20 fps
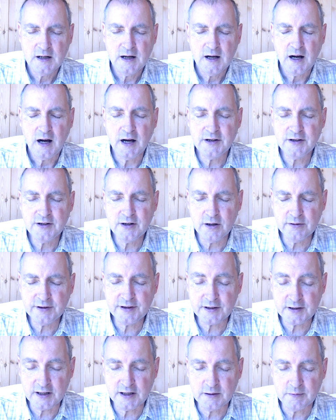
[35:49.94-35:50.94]
I know
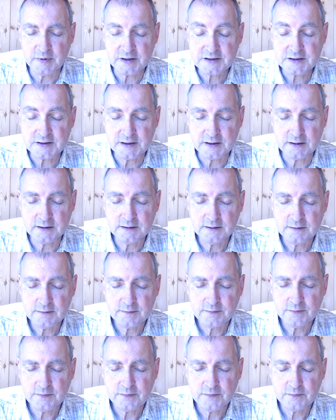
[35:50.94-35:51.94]
that I am a sinner.
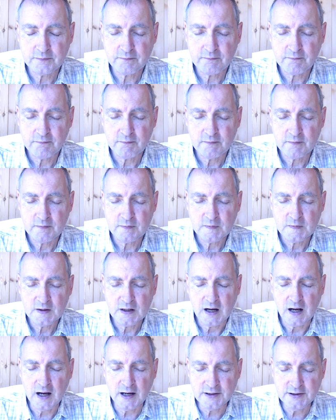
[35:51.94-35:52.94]

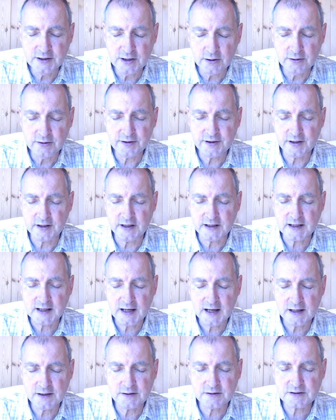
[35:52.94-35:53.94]
I know that I
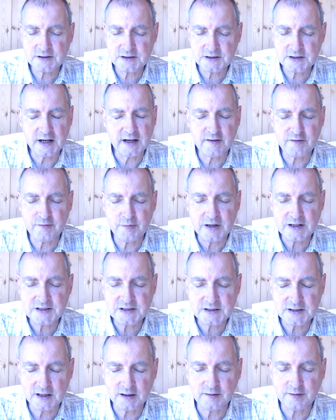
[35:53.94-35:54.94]
cannot save
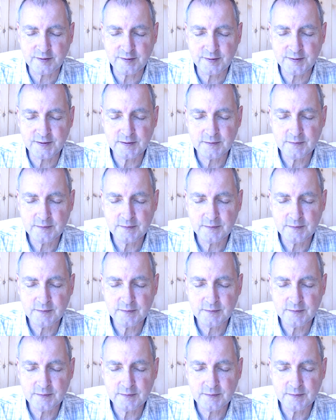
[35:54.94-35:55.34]
myself.